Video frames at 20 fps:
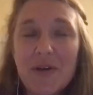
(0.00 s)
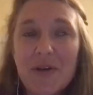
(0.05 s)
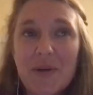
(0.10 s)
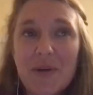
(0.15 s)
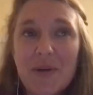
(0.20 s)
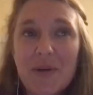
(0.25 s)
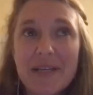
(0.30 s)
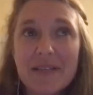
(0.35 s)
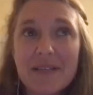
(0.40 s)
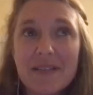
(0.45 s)

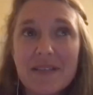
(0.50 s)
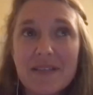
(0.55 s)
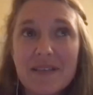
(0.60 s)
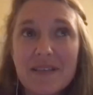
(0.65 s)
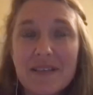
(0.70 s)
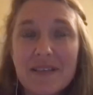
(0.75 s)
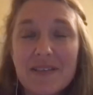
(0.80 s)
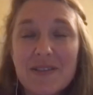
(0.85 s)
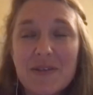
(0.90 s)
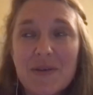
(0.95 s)
going to,
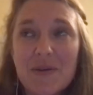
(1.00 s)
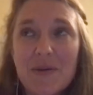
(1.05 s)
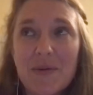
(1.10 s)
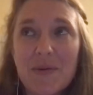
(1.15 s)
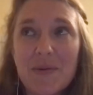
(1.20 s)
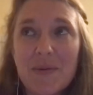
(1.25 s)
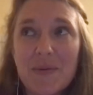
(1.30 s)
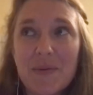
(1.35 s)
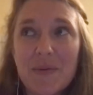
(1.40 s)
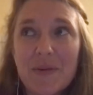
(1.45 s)

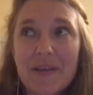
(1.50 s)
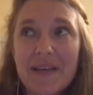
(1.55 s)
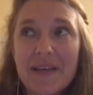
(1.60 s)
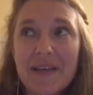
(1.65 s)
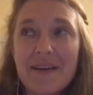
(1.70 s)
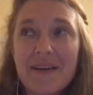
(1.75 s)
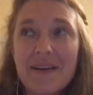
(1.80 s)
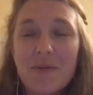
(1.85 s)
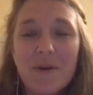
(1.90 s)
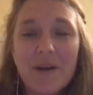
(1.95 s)

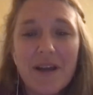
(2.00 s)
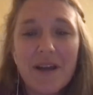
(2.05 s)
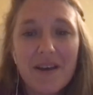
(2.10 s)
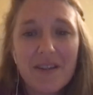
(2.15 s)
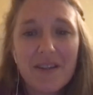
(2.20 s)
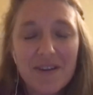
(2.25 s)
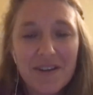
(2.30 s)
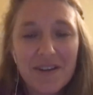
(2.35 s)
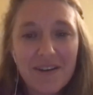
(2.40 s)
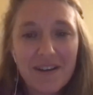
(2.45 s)
what
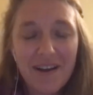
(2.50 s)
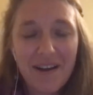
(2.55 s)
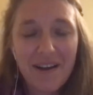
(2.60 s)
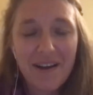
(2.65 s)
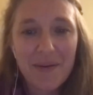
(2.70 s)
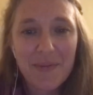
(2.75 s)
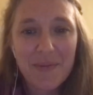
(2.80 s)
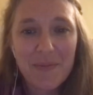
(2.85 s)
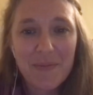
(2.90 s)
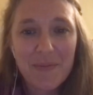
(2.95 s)

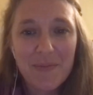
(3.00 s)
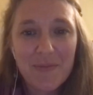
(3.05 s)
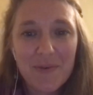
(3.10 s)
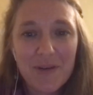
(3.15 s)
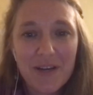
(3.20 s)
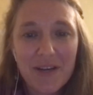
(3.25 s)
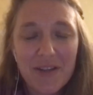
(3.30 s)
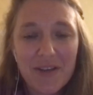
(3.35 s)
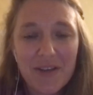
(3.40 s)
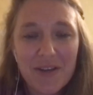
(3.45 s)

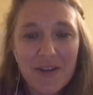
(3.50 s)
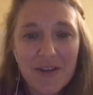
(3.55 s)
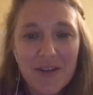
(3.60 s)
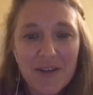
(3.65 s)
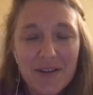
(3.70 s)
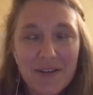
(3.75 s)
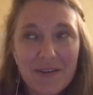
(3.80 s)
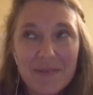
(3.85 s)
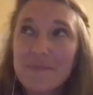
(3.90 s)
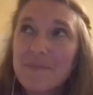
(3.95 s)
other